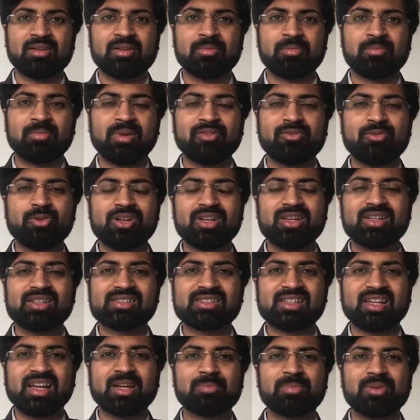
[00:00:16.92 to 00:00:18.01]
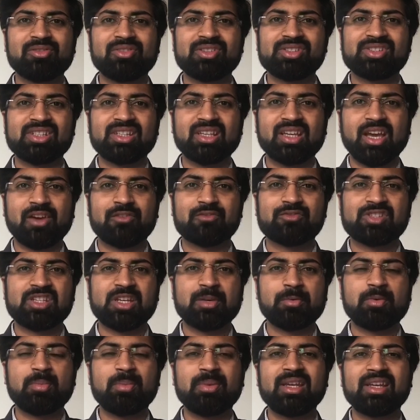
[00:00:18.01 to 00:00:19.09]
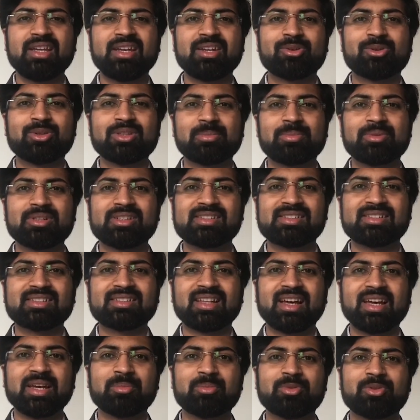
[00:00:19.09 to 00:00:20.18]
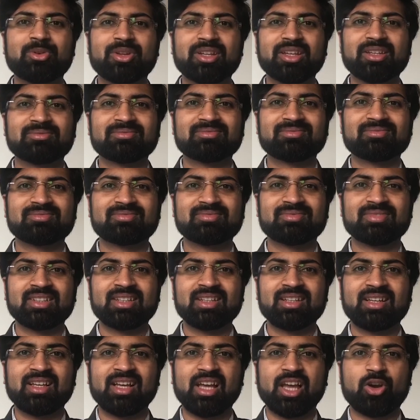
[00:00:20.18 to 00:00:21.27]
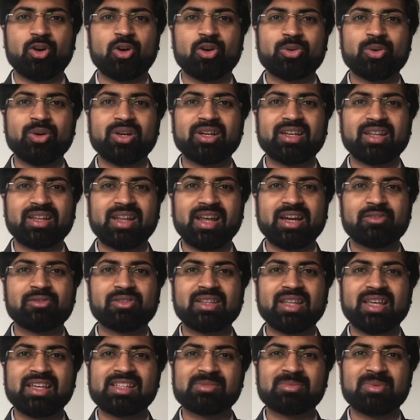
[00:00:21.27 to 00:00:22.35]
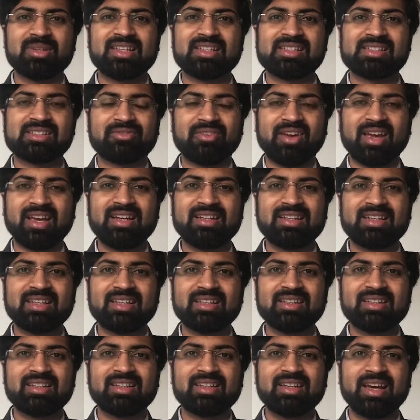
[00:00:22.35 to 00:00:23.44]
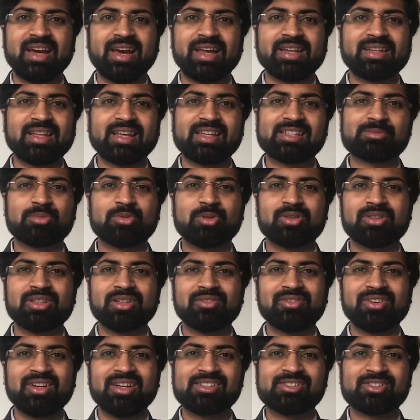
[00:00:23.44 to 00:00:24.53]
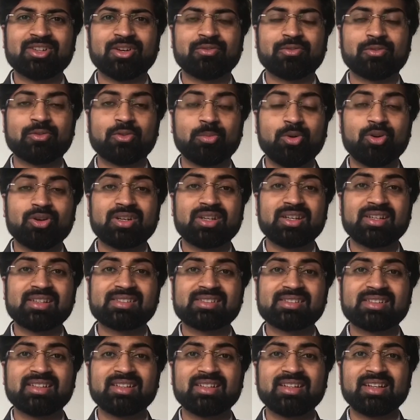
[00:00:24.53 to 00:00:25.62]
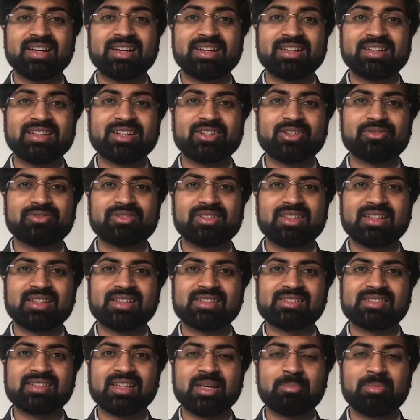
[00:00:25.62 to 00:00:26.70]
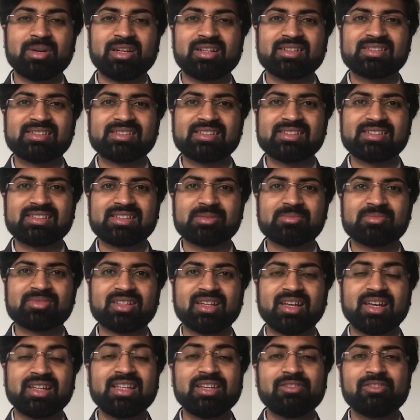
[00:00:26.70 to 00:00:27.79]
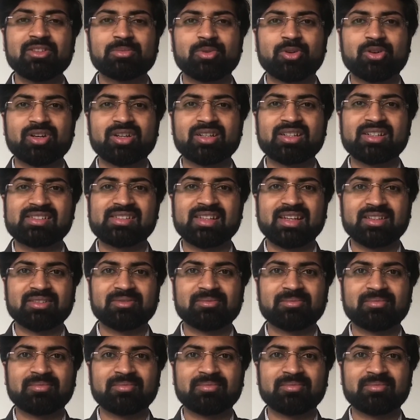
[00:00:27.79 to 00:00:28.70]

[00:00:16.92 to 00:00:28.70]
My 4 years at PVG have shaped me into the person I am today. I got to interact with experienced faculty and explore the fields of robotics, Internet of Things, embedded systems, and even product design.